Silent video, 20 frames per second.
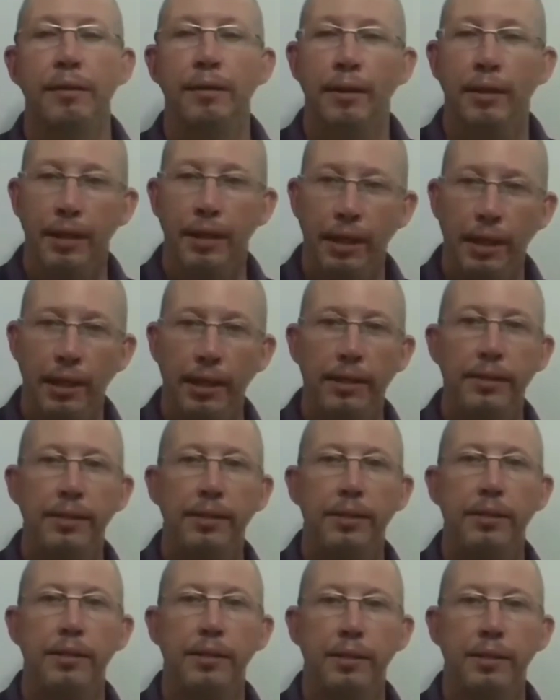
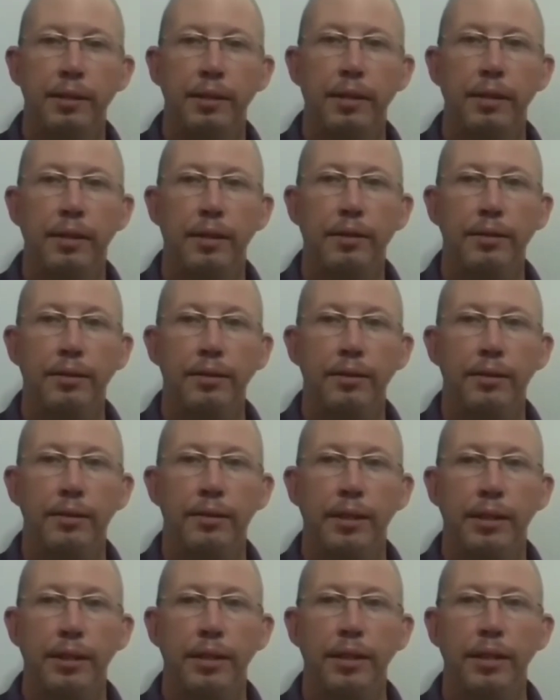Yes, I could
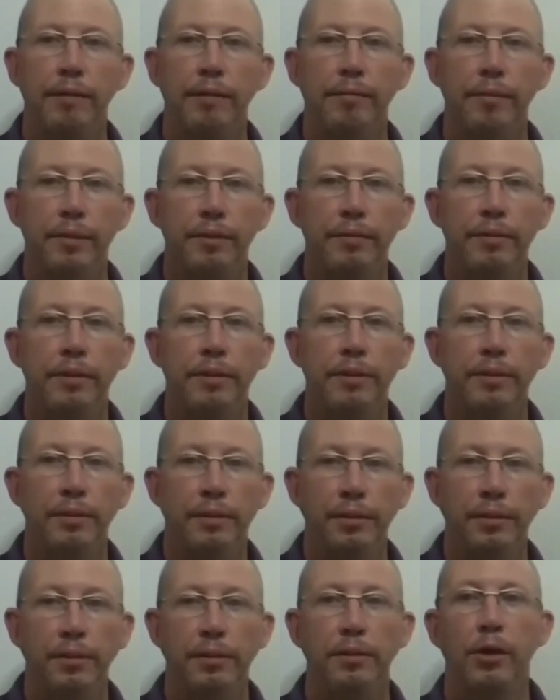say I've been
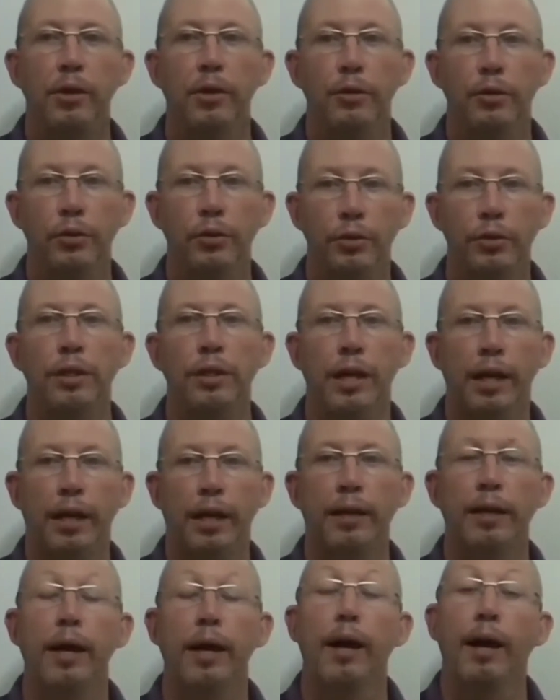living. Couldn't
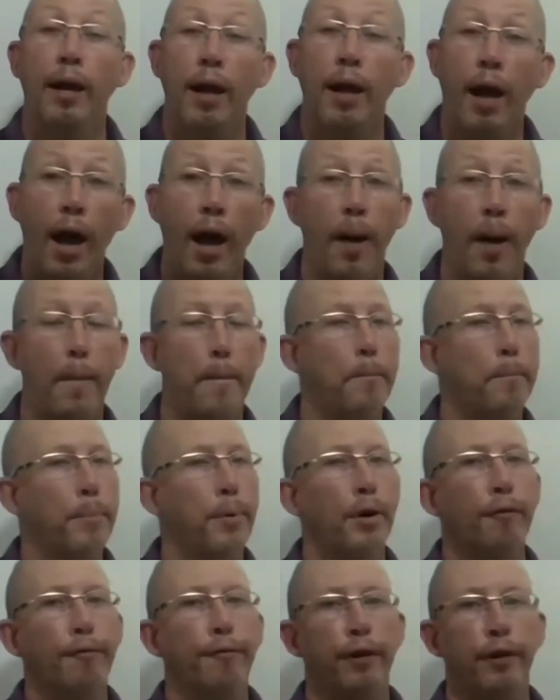I?
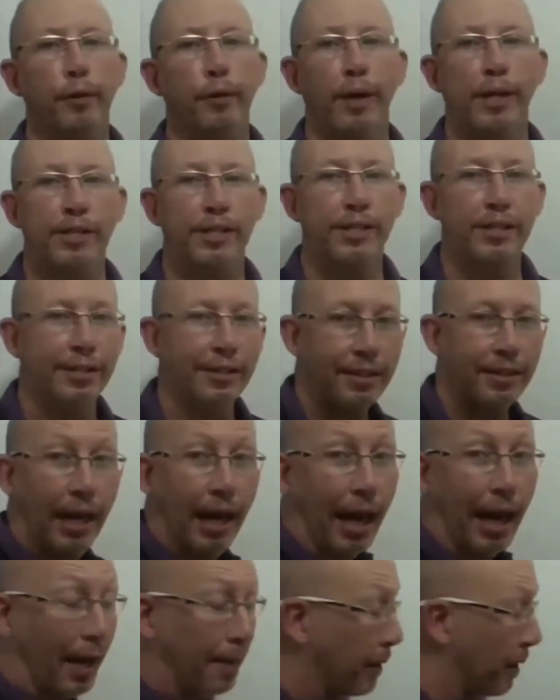Perfect question.
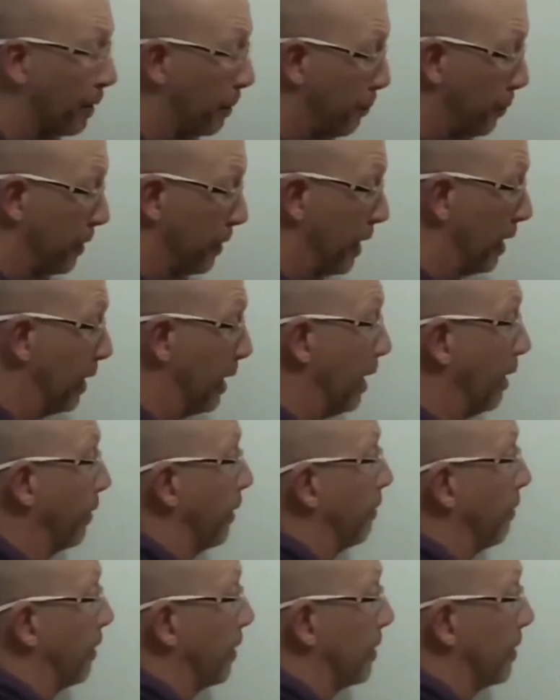I'm going to put that down there as an